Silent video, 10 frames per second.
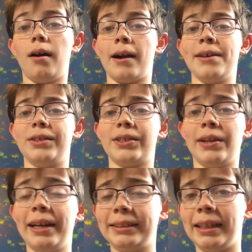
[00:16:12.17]
Alright, this
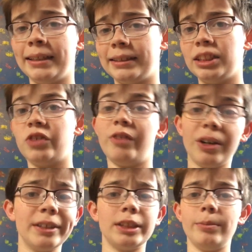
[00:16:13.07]
next test is
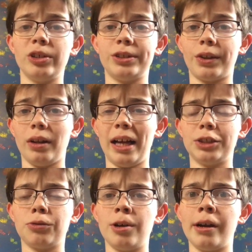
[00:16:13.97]
very similar to the
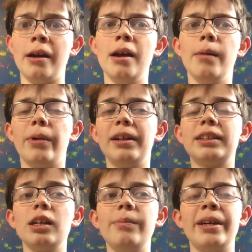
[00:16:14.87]
last one, but
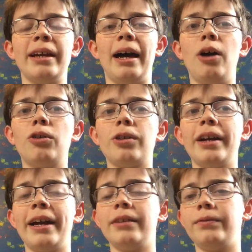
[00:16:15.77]
it's going to be how
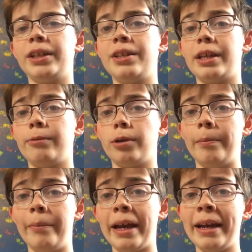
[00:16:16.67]
creatively they were
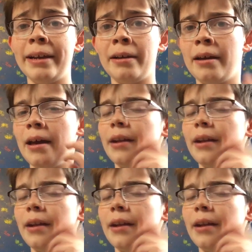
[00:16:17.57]
made.